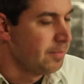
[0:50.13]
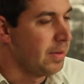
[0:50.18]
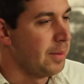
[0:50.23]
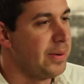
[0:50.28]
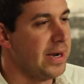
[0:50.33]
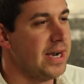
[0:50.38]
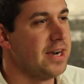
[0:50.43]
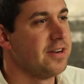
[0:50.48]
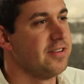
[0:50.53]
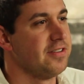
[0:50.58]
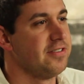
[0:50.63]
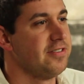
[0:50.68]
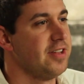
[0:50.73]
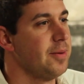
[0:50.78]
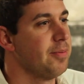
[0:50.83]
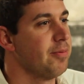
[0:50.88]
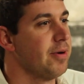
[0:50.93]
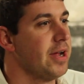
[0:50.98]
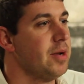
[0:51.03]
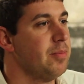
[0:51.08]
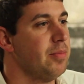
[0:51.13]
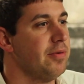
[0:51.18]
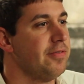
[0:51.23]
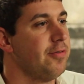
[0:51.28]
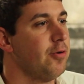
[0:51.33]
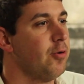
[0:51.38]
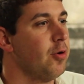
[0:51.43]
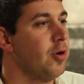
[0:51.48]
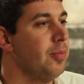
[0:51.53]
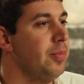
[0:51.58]
My parents had separated
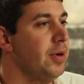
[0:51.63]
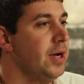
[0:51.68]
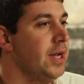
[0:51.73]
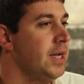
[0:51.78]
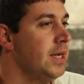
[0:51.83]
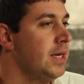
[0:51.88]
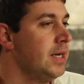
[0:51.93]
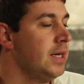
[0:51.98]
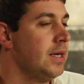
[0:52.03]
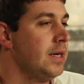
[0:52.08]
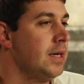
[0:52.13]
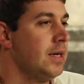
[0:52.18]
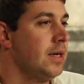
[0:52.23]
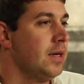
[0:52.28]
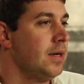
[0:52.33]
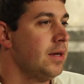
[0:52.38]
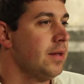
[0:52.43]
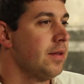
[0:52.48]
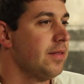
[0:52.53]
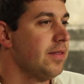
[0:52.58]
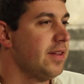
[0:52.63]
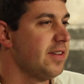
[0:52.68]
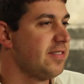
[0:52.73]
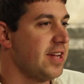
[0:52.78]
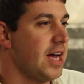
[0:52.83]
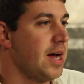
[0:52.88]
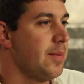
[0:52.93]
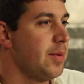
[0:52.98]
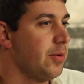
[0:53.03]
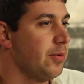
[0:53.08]
before, but this
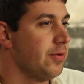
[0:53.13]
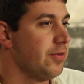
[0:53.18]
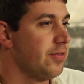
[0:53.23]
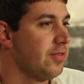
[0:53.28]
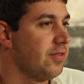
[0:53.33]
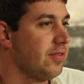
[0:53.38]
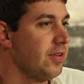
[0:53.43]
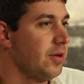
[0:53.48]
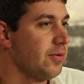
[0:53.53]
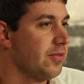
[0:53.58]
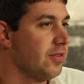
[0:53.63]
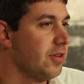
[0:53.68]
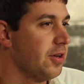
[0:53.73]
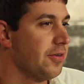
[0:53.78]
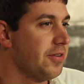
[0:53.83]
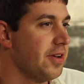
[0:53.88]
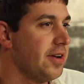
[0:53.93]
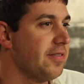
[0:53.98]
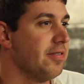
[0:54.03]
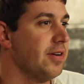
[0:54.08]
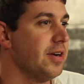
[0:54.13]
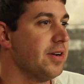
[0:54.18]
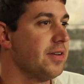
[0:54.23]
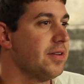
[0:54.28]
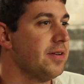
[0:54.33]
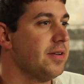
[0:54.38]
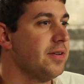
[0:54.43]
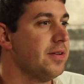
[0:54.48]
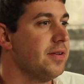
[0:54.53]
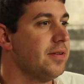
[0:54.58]
time it was a little
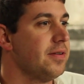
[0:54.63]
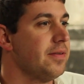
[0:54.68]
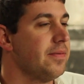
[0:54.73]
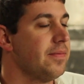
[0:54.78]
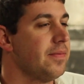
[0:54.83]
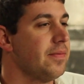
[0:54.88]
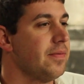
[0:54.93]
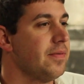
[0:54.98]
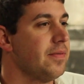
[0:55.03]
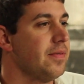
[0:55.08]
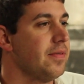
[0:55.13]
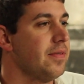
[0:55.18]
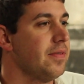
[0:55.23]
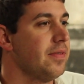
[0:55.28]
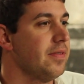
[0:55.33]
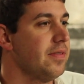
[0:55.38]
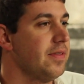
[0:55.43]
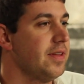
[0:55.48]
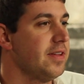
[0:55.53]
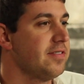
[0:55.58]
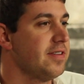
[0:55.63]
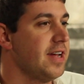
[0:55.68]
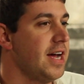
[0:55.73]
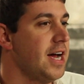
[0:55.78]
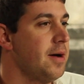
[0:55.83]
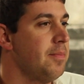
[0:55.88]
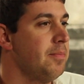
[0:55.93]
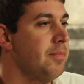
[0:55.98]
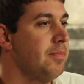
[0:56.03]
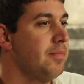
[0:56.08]
different. This
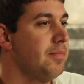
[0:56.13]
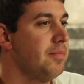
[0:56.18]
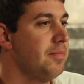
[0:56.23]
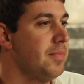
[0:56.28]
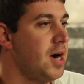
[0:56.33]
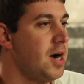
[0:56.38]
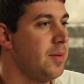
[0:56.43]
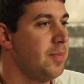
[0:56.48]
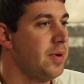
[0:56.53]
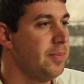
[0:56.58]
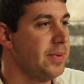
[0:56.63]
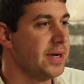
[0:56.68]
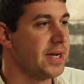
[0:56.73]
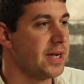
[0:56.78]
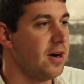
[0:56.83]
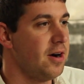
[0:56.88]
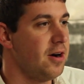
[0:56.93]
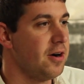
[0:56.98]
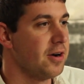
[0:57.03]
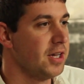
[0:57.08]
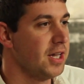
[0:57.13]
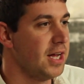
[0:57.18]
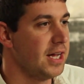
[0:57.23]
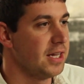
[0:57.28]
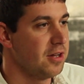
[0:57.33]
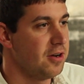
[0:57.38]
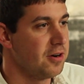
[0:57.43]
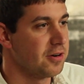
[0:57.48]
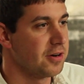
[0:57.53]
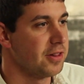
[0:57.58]
time, mom had been gone a
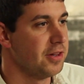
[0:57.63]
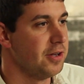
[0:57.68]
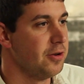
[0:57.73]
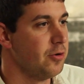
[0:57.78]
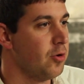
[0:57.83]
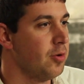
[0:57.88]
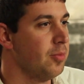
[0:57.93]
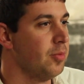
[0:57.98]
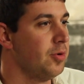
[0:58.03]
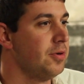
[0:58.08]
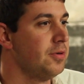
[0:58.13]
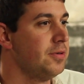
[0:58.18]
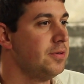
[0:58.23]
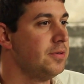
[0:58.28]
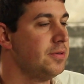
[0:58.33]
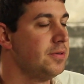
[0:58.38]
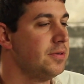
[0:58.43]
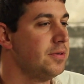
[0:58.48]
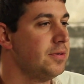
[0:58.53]
lot longer than normal.